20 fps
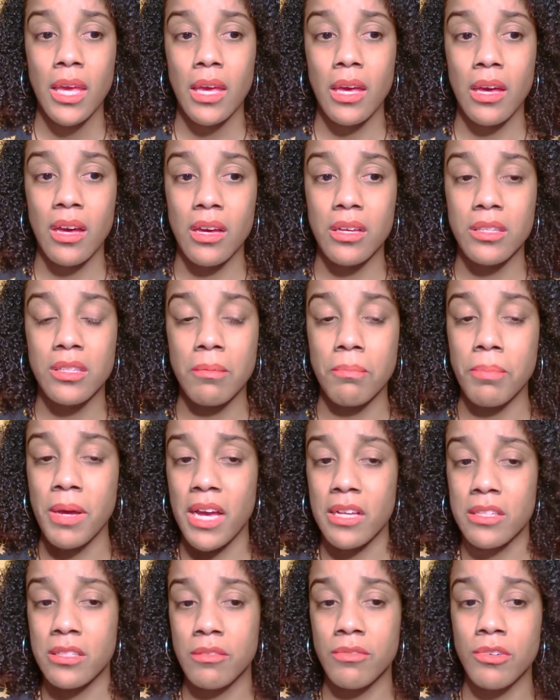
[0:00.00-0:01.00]
uh, some
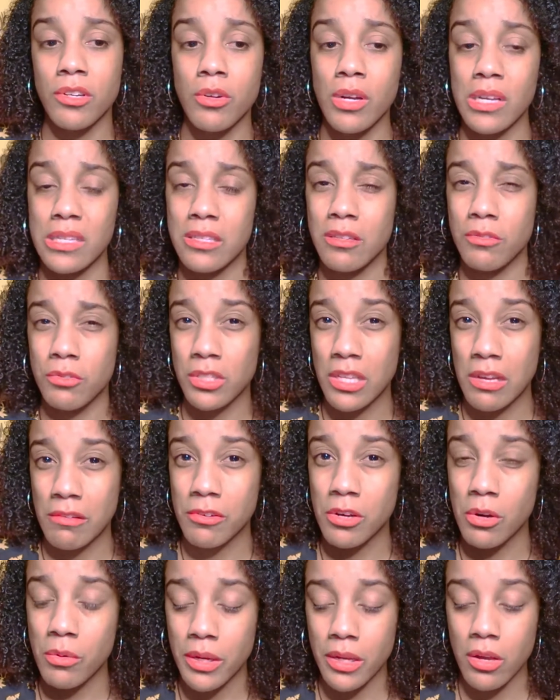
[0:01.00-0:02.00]
passive aggressive stuff
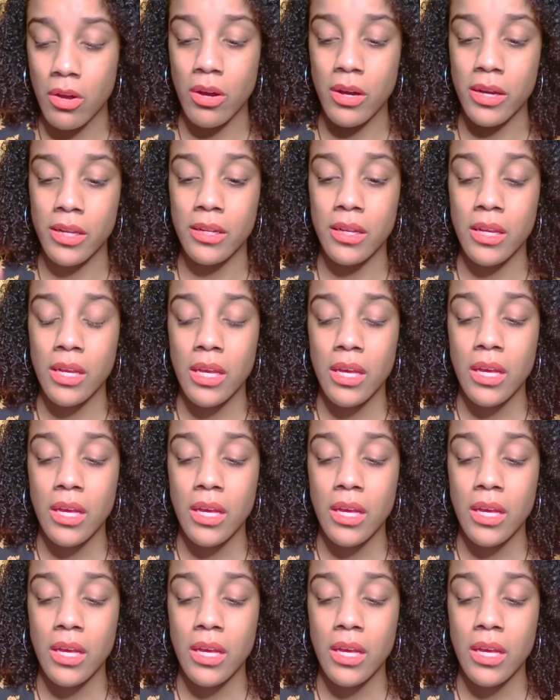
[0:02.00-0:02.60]
going on.